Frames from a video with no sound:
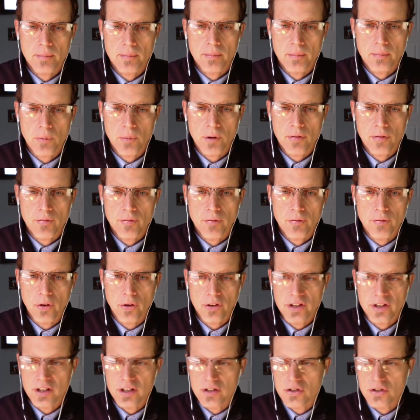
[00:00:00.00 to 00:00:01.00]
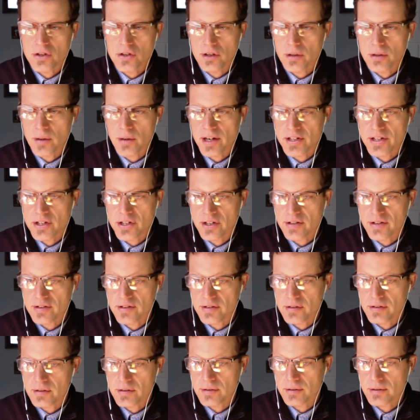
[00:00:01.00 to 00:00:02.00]
more fully in your
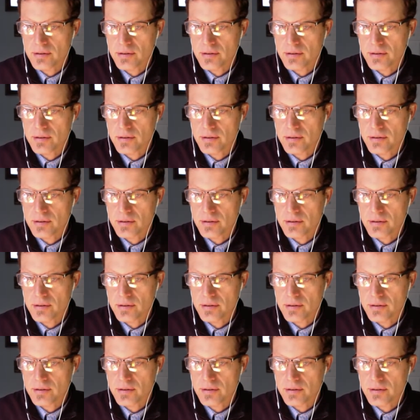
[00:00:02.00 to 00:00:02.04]
questions.